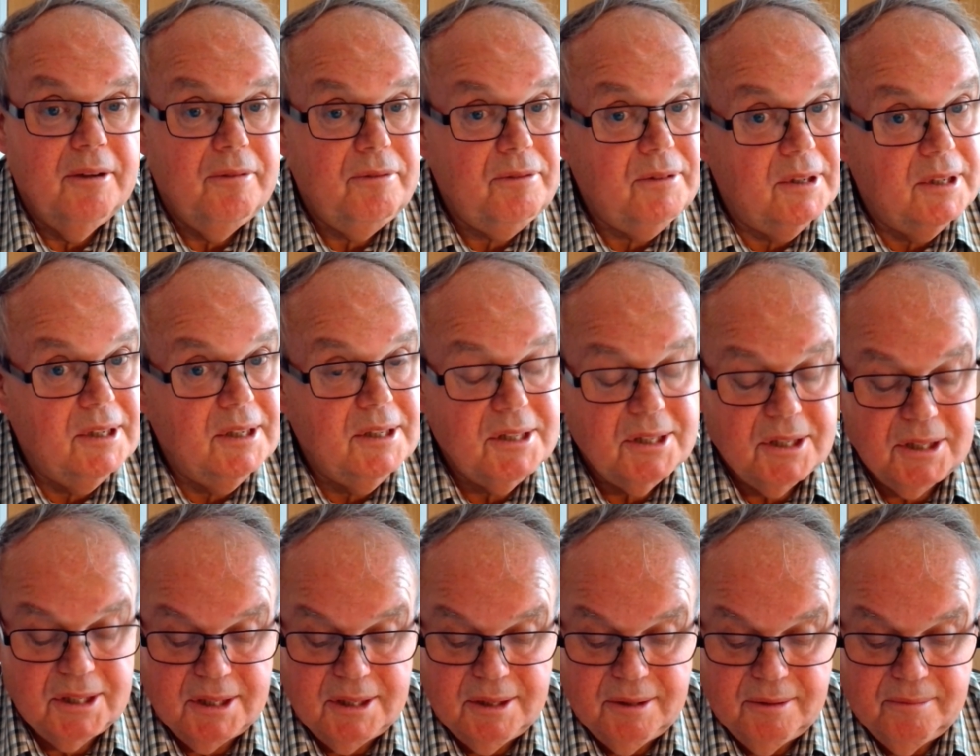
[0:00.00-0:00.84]
the
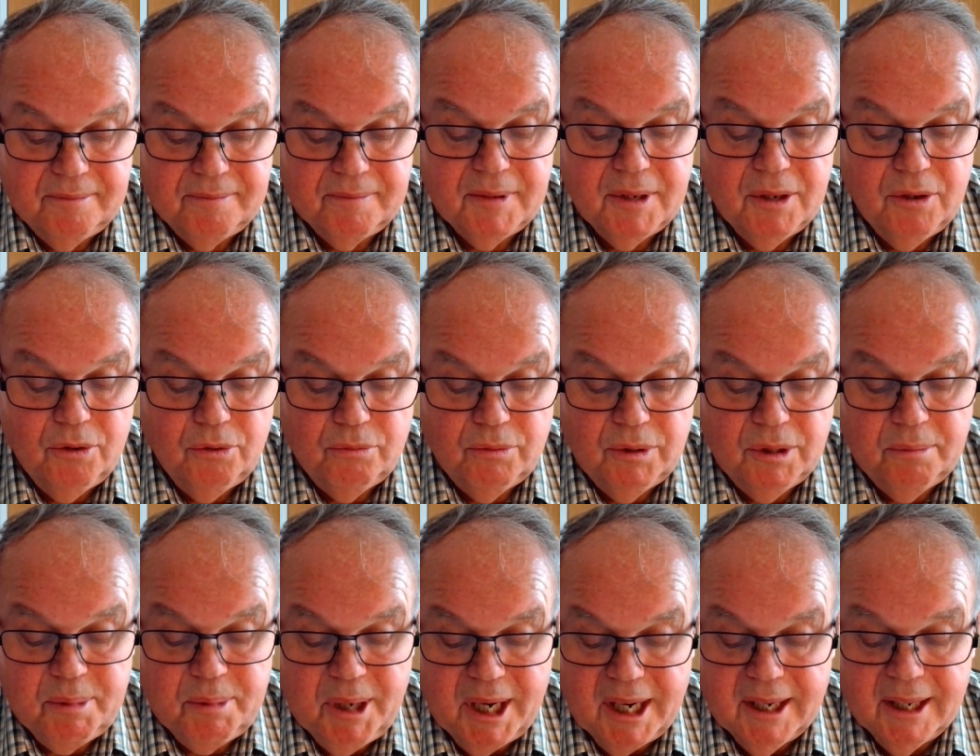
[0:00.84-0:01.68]
first will
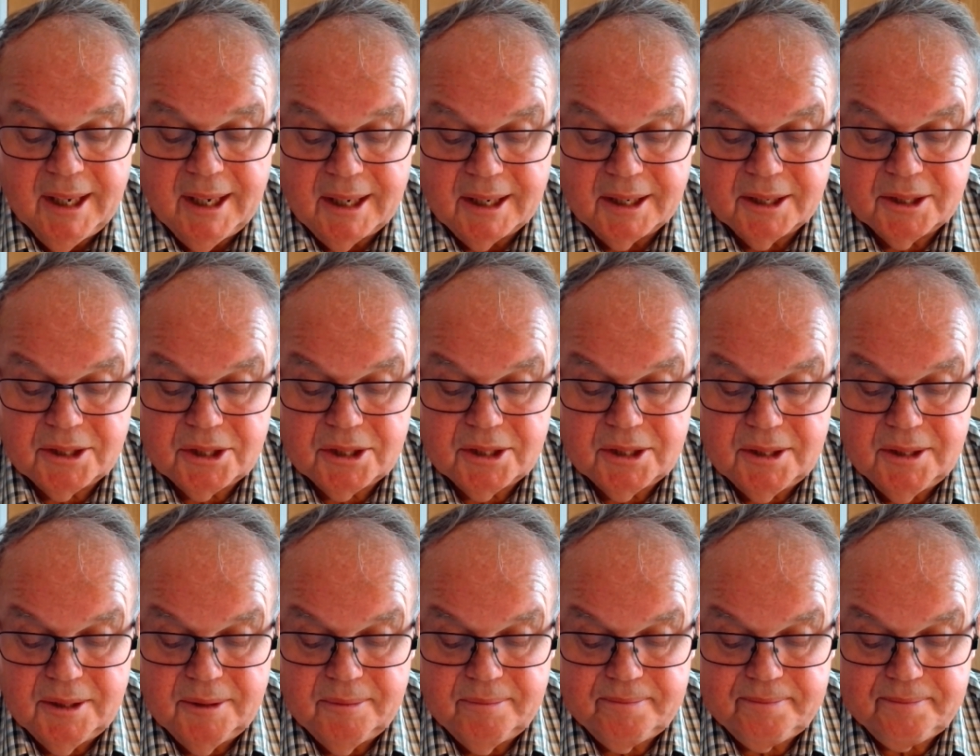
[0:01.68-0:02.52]
be last.